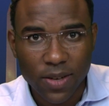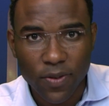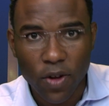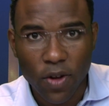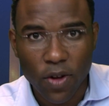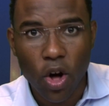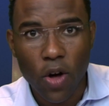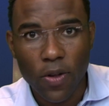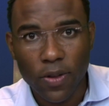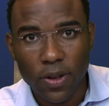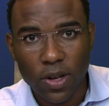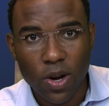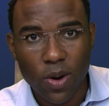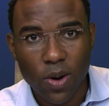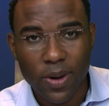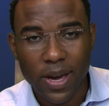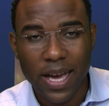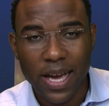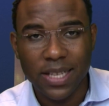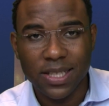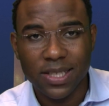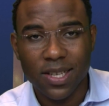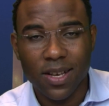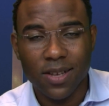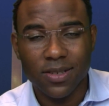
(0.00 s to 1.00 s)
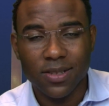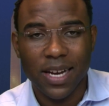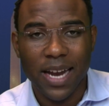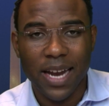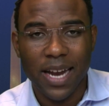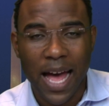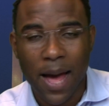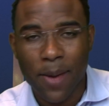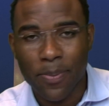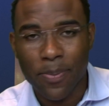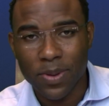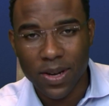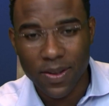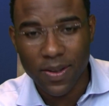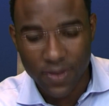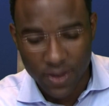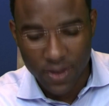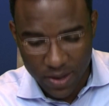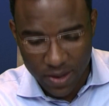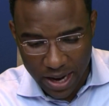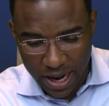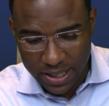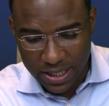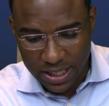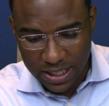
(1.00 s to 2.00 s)
of all the cocaine sales that happened in the
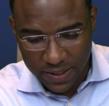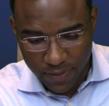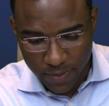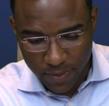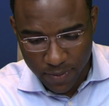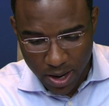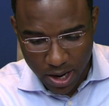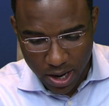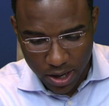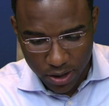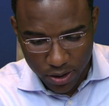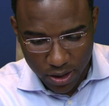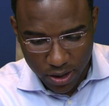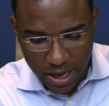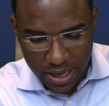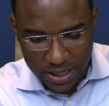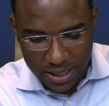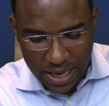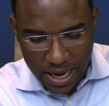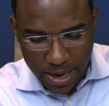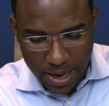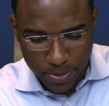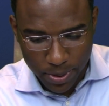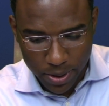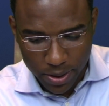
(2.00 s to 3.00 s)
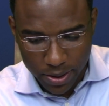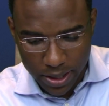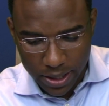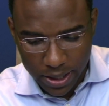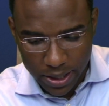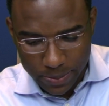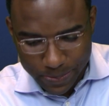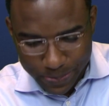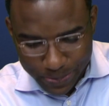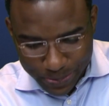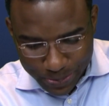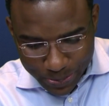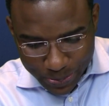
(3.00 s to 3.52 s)
United States of America during that time period.